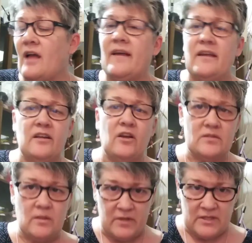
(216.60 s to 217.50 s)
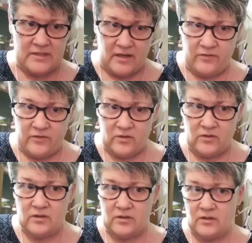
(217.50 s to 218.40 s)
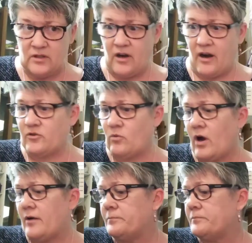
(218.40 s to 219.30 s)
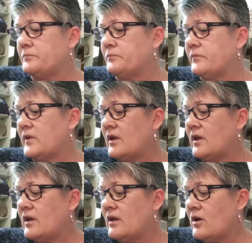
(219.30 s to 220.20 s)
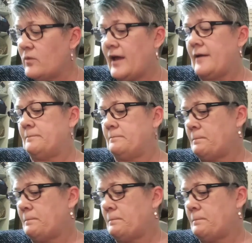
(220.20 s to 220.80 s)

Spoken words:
I'll let you know some of the stuff here after a while. Okay,